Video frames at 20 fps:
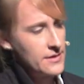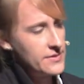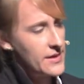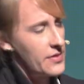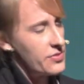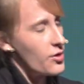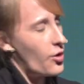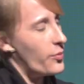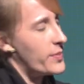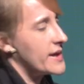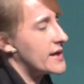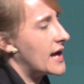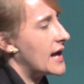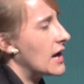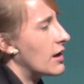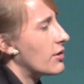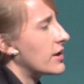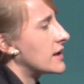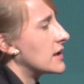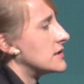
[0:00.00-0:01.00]
that there'll be
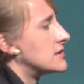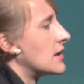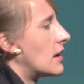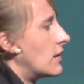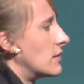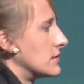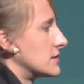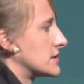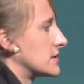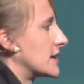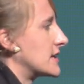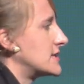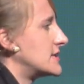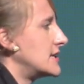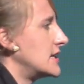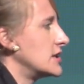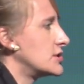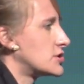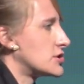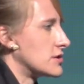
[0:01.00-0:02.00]
caring adults like
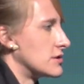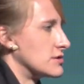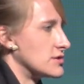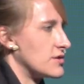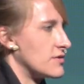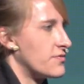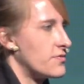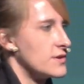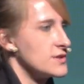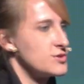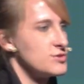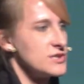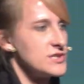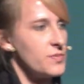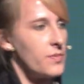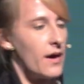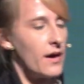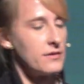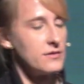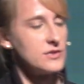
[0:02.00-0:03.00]
teachers or first
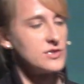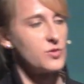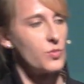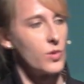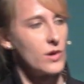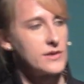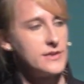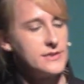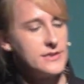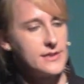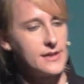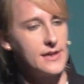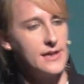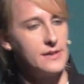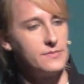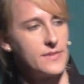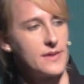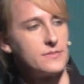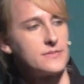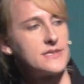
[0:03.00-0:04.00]
responders working to
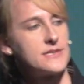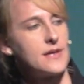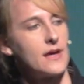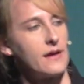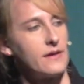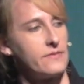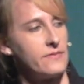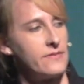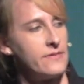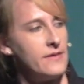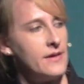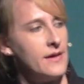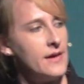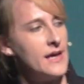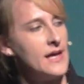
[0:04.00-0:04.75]
keep them safe.